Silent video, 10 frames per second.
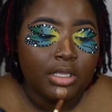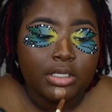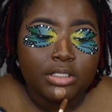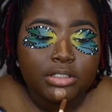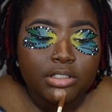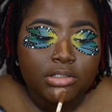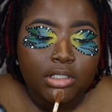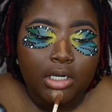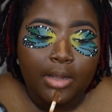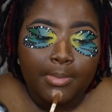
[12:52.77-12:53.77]
concealer
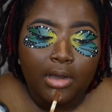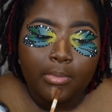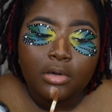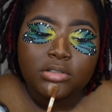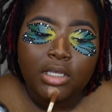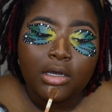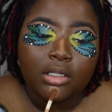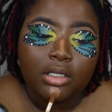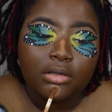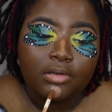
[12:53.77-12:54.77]
that I'm almost out
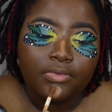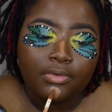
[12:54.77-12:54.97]
of.